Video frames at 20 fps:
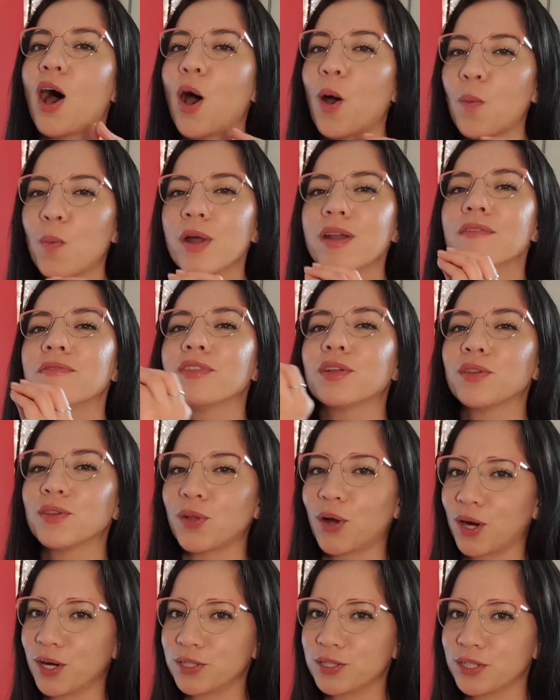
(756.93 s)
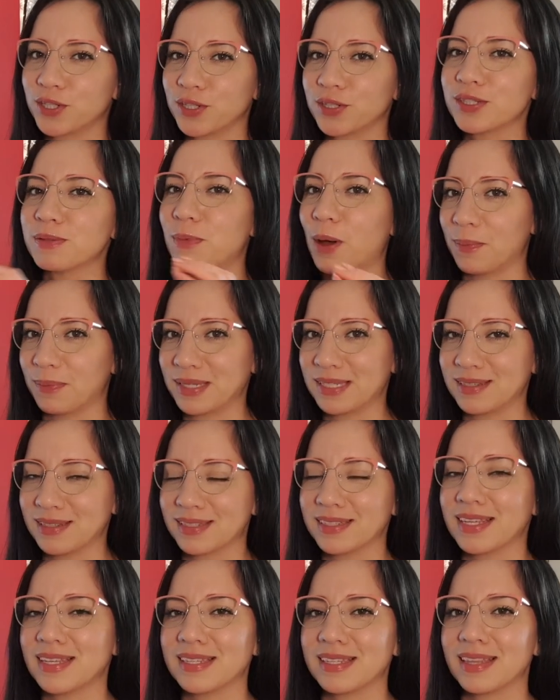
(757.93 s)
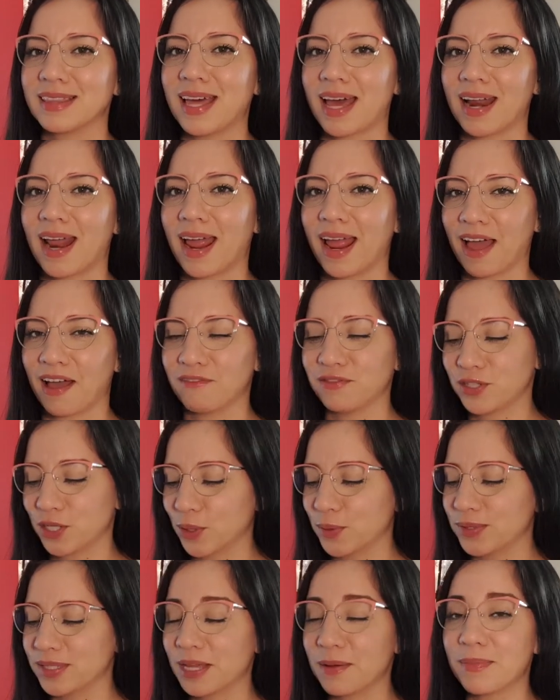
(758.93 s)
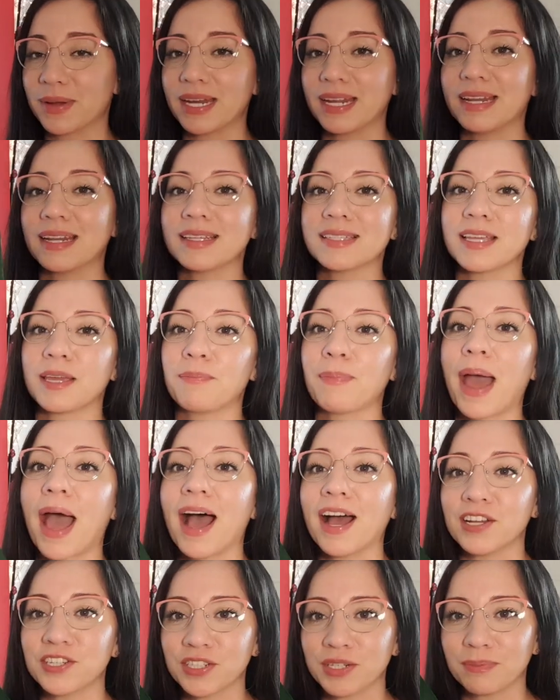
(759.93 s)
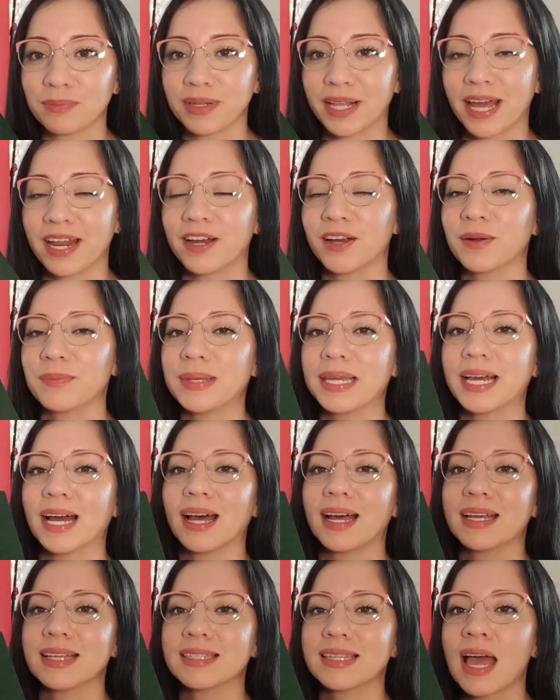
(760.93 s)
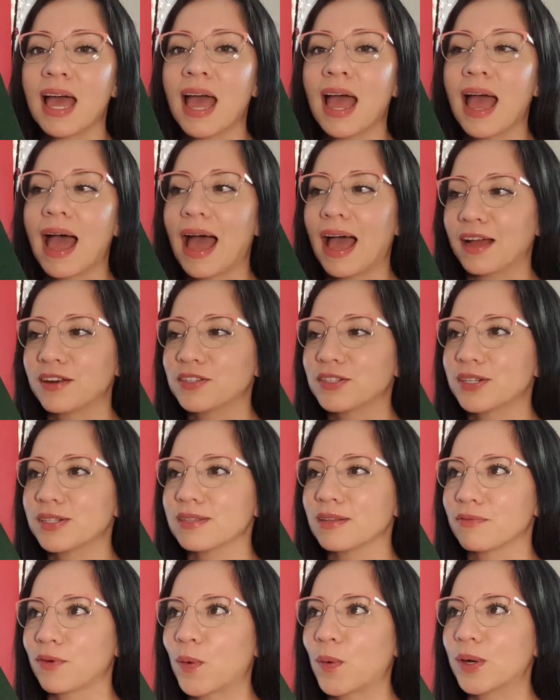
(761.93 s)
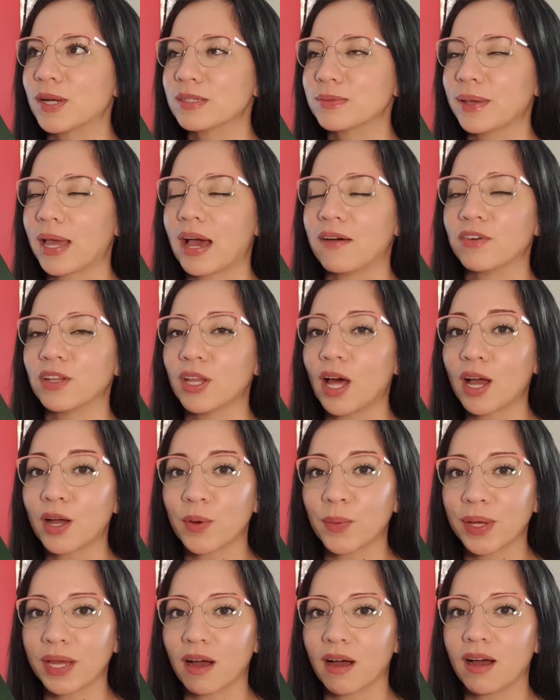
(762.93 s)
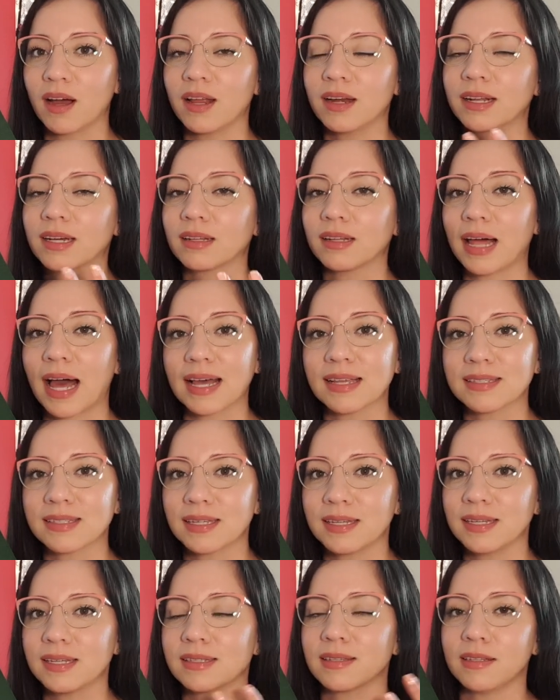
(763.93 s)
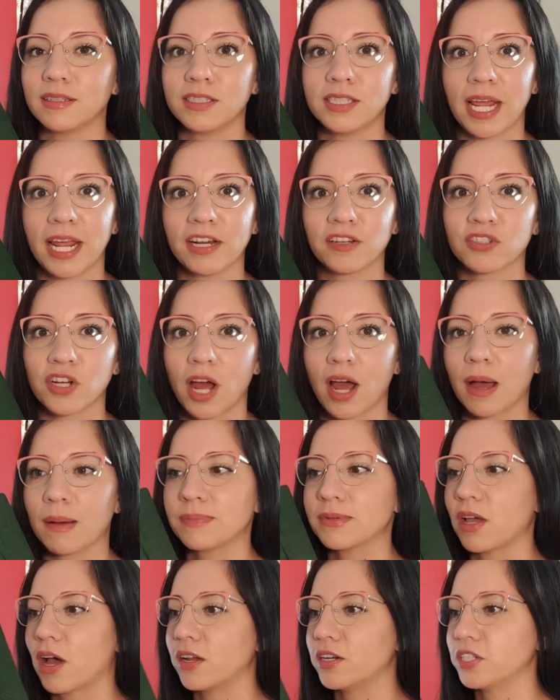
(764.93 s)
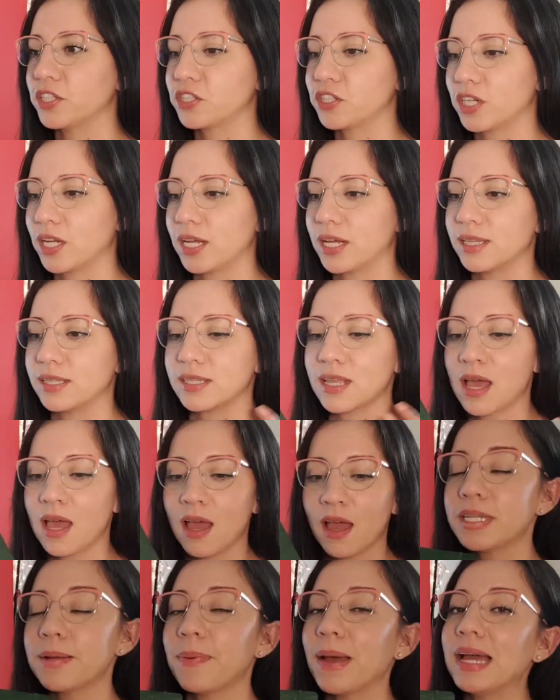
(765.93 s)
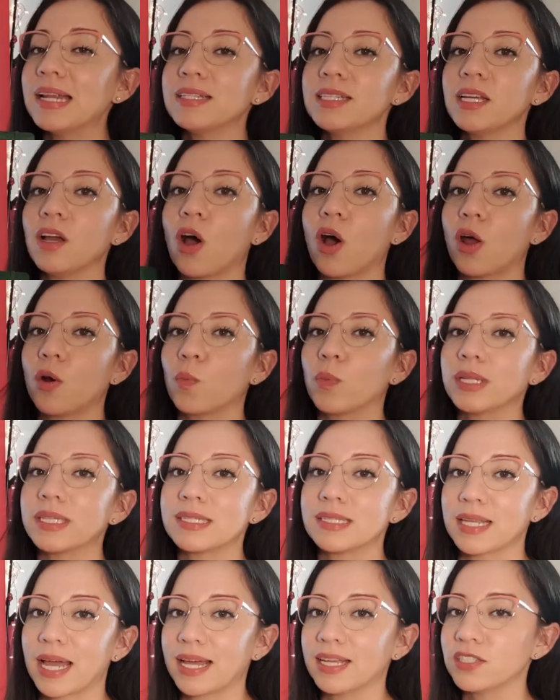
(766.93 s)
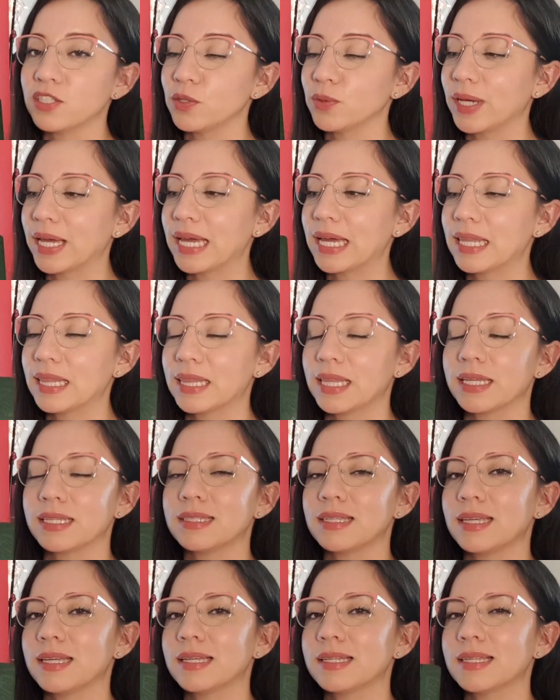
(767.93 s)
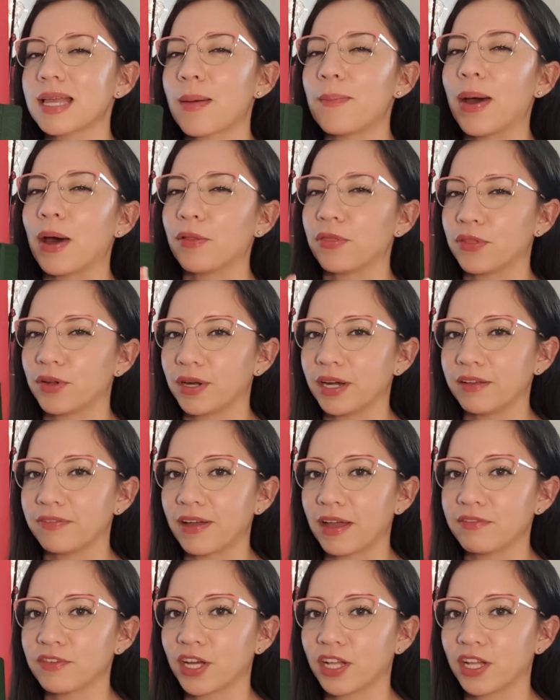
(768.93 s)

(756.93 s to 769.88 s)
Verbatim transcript: one of the larger small businesses that I have chosen, but it is a passion planner, because actors, of course, we have a lot going on, classes, day jobs, auditions. Depending on what size you get, this is about thirty-five